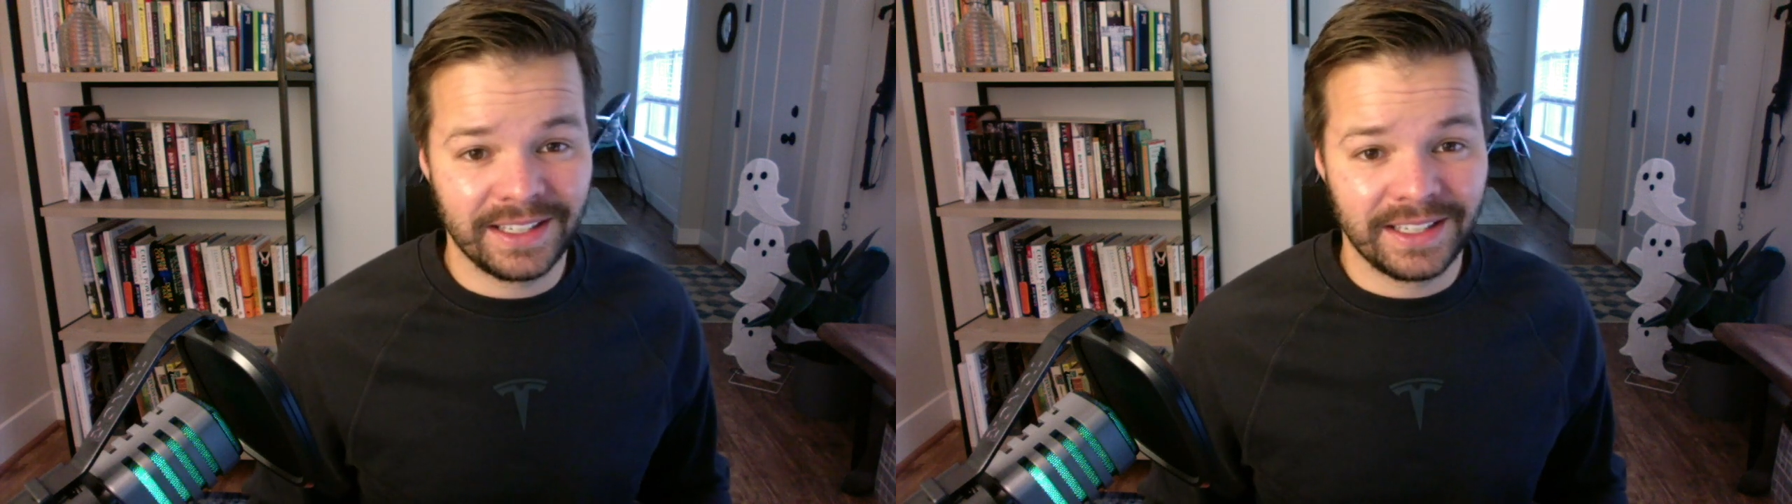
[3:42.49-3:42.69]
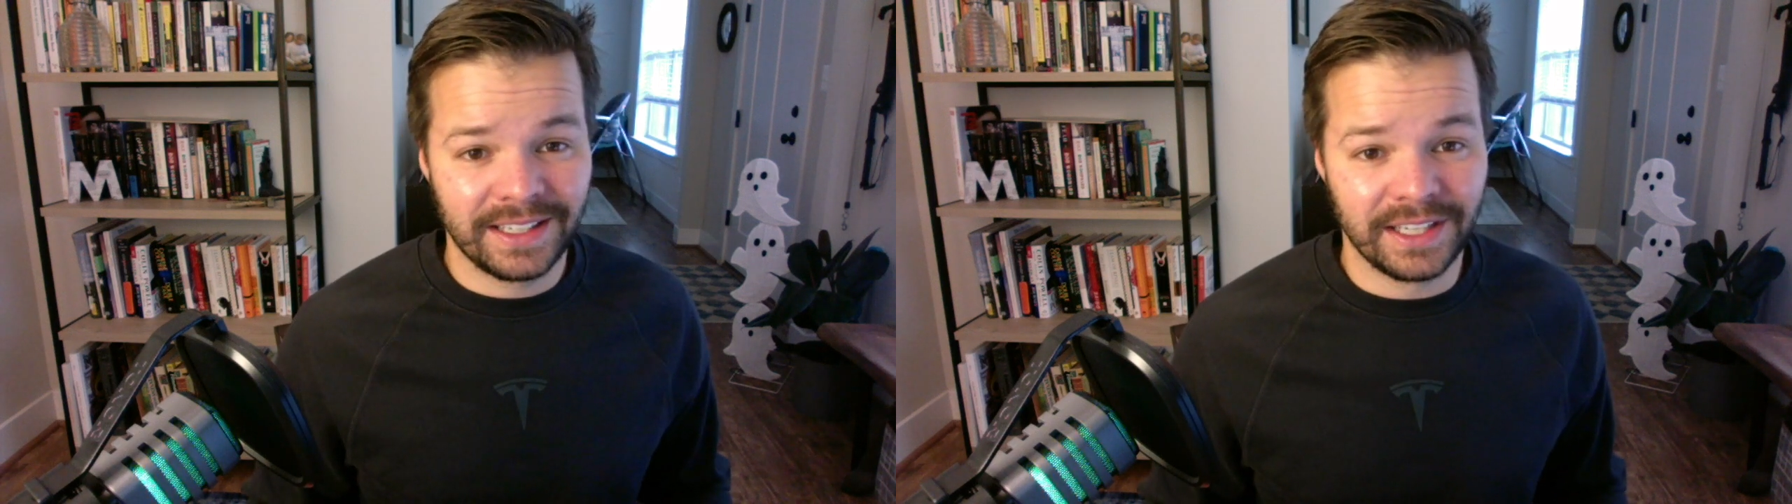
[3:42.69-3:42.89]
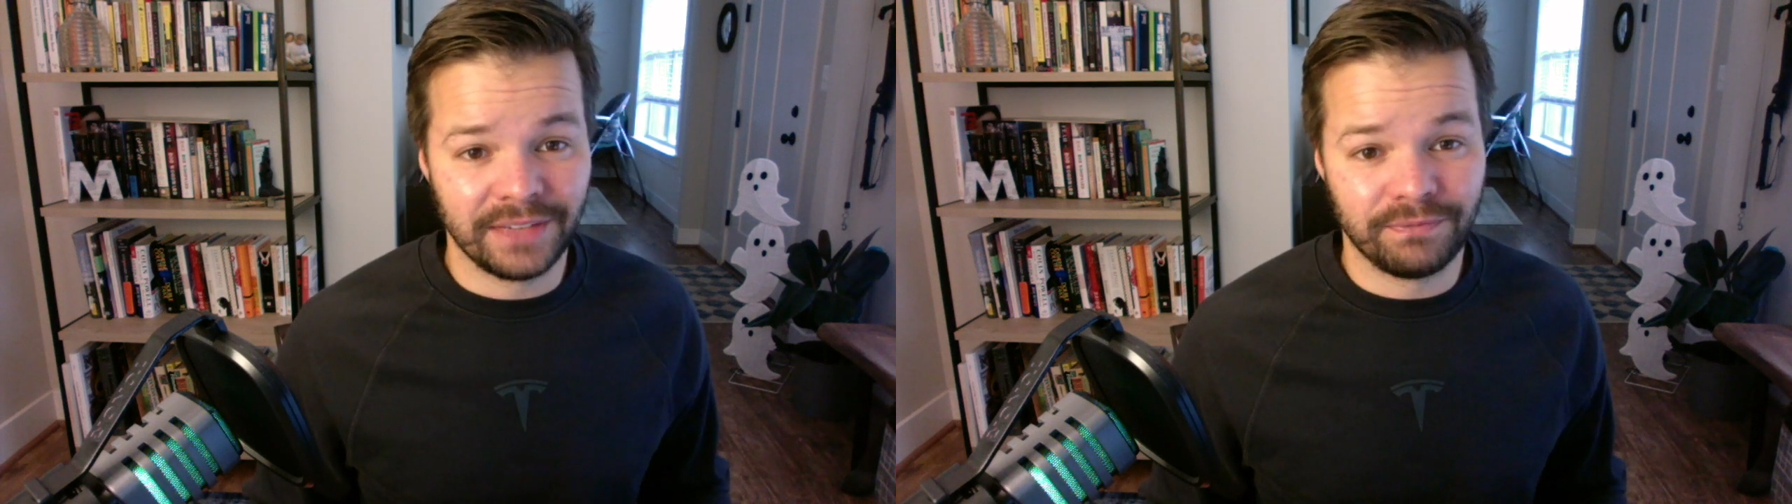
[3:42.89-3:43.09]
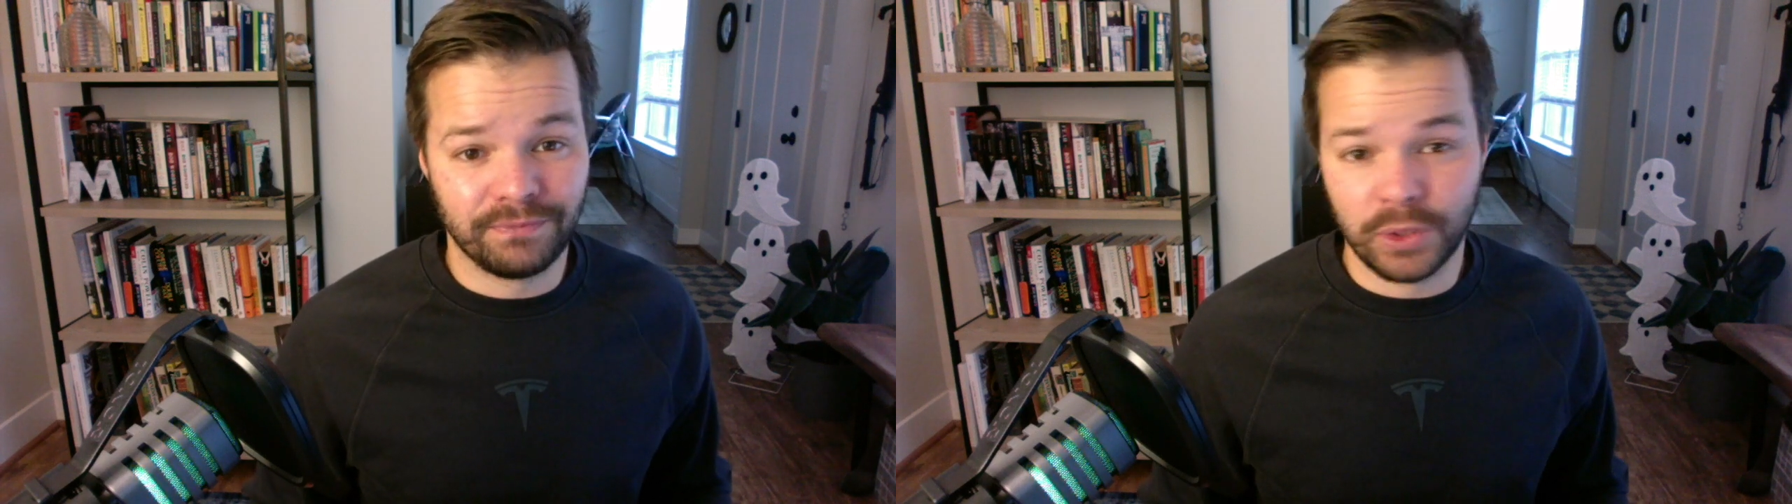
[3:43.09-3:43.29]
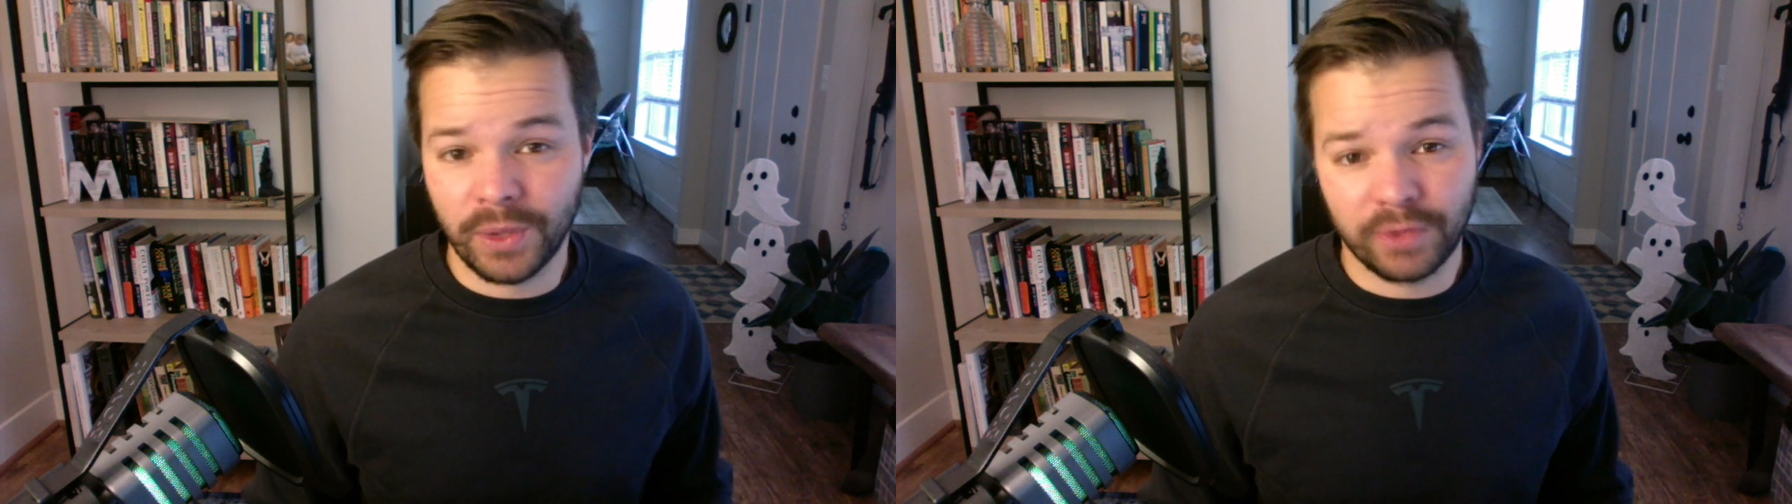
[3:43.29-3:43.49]
If
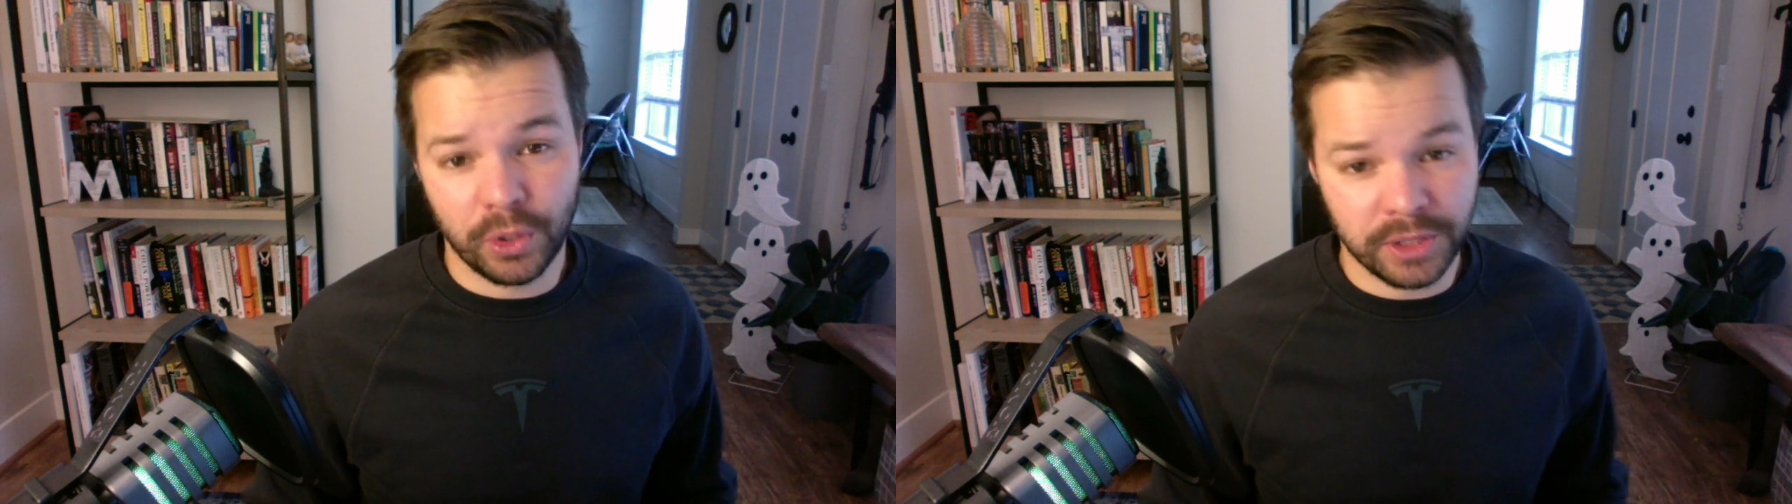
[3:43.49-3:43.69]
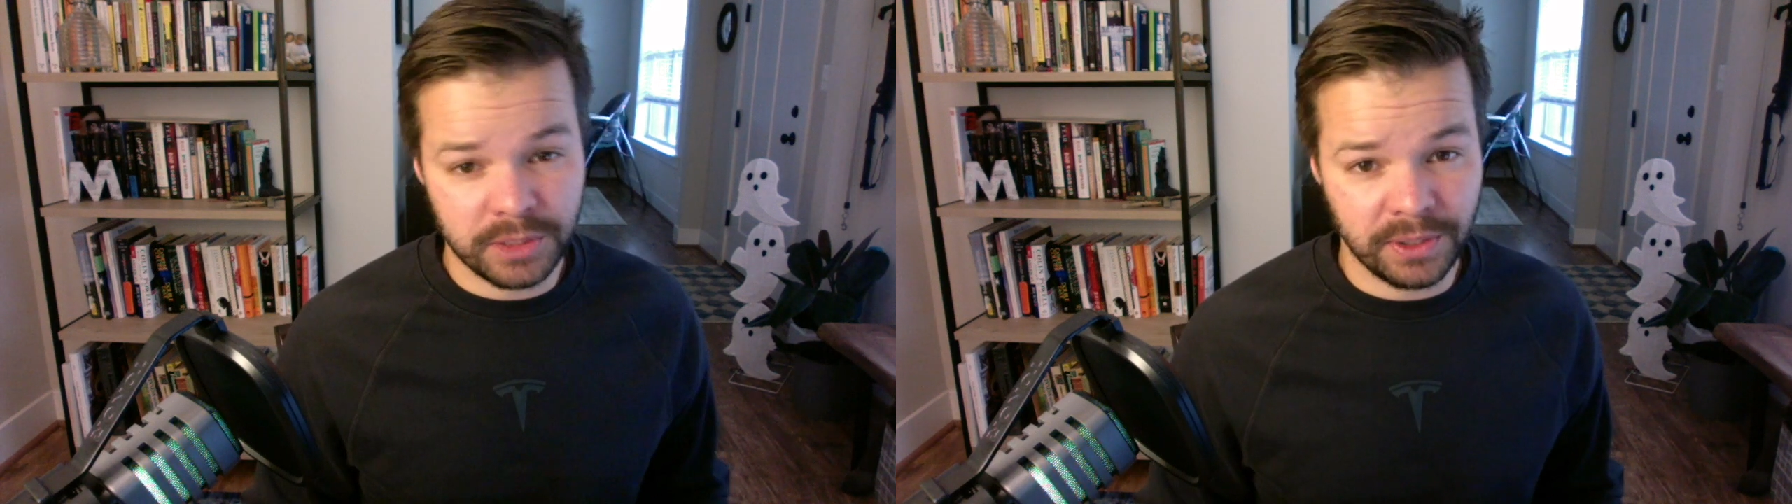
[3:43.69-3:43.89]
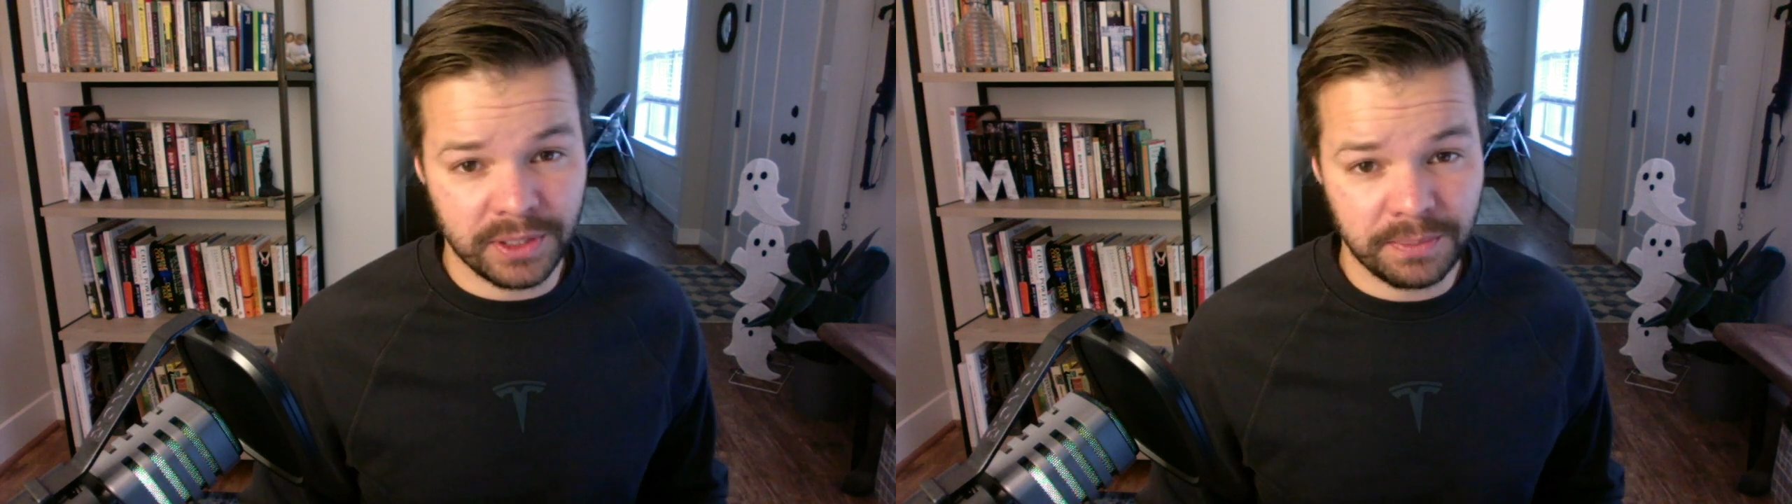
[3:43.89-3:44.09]
you have your own experience